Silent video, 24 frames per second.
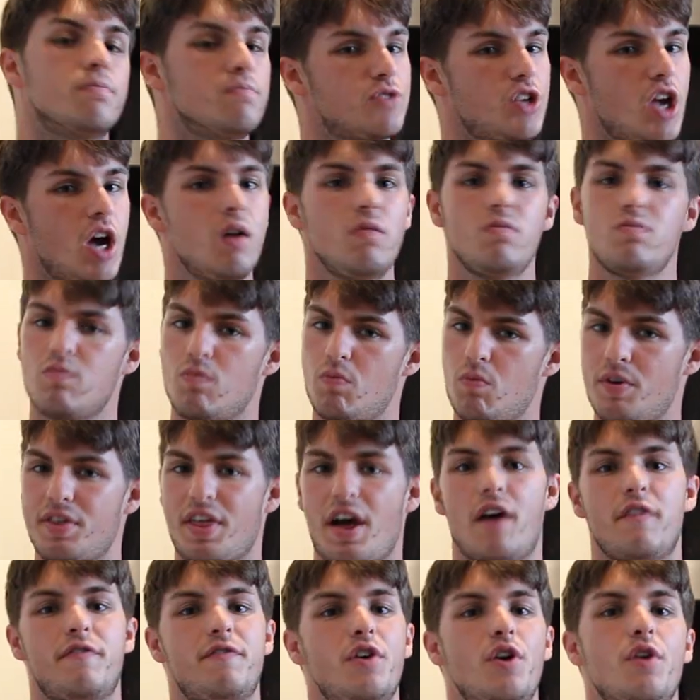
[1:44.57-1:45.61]
So,
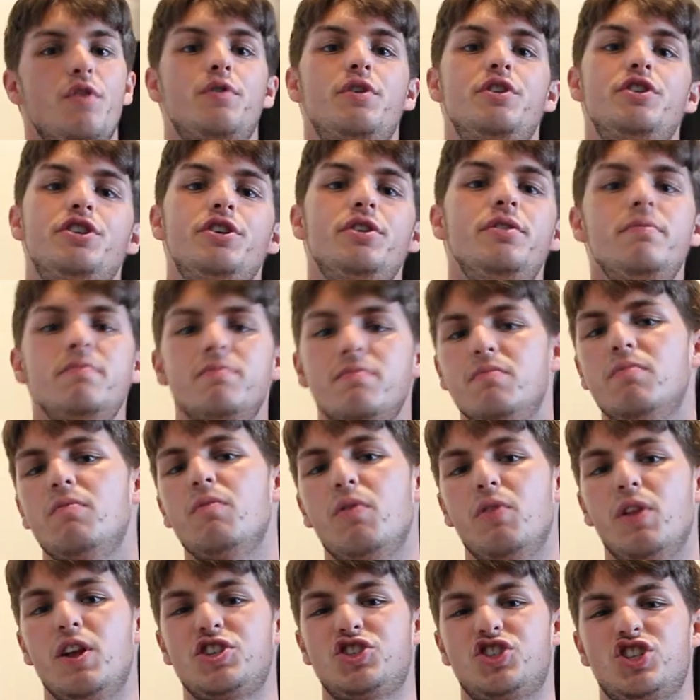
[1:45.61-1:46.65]
without further ado,
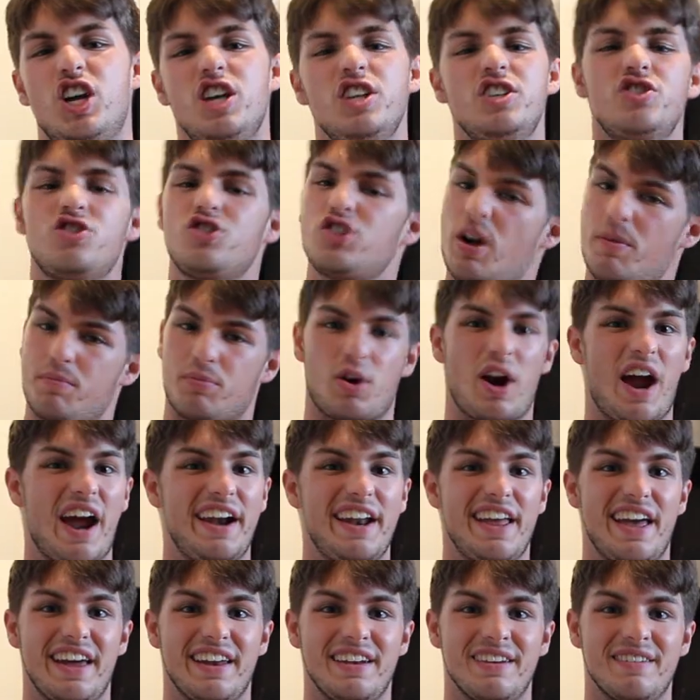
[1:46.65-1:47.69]
let's just jump
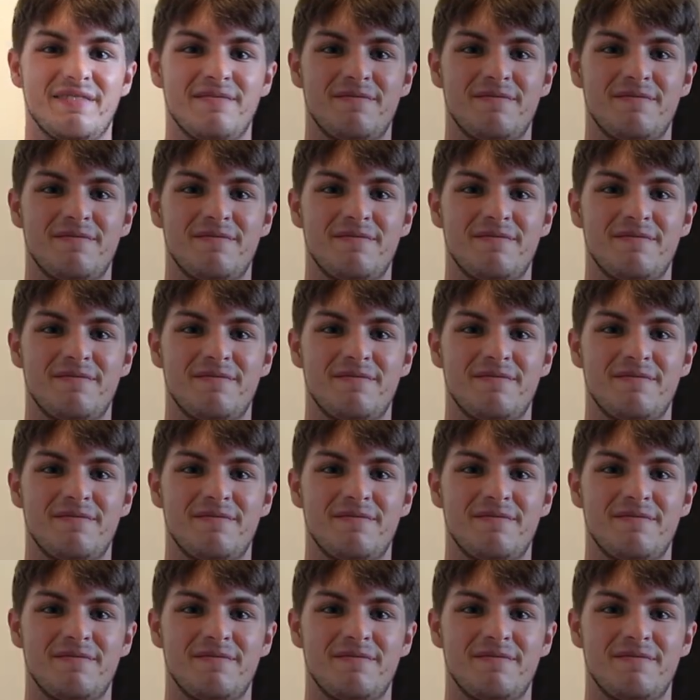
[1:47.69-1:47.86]
right in.